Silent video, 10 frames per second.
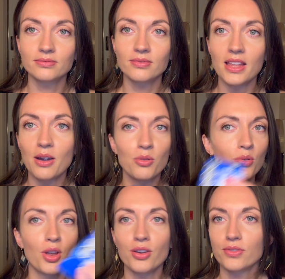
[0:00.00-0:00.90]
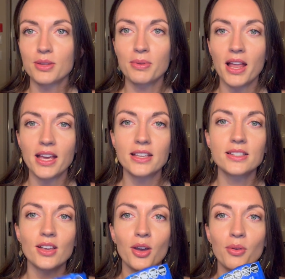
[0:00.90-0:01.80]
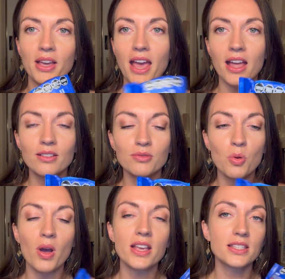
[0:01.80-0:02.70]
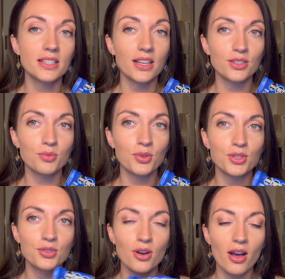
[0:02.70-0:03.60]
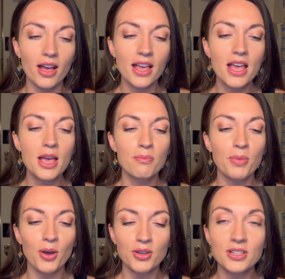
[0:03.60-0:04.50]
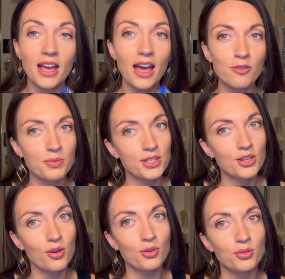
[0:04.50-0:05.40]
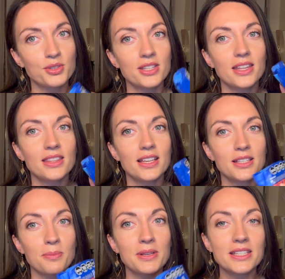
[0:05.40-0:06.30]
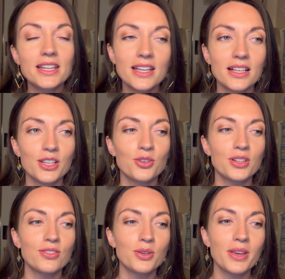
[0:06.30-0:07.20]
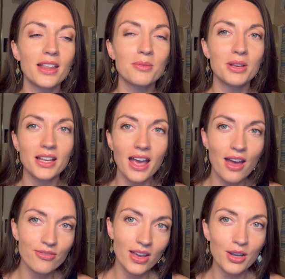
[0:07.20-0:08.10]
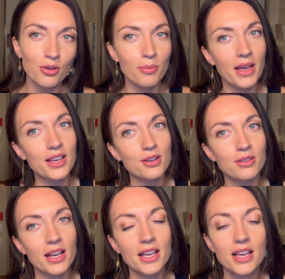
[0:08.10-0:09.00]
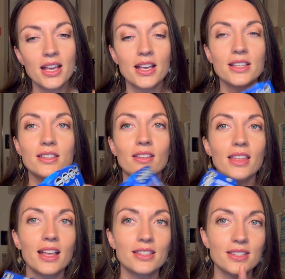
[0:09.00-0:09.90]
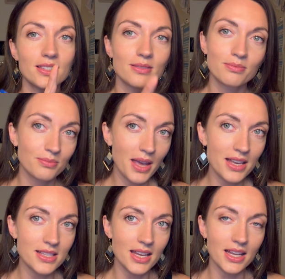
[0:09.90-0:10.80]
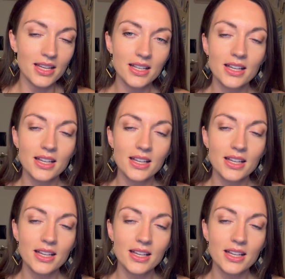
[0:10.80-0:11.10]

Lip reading: they're all over the place. So again, quite a standard one to try. But I have been told that these are particularly good if you get them in a cafe or a bakery. So that's pending.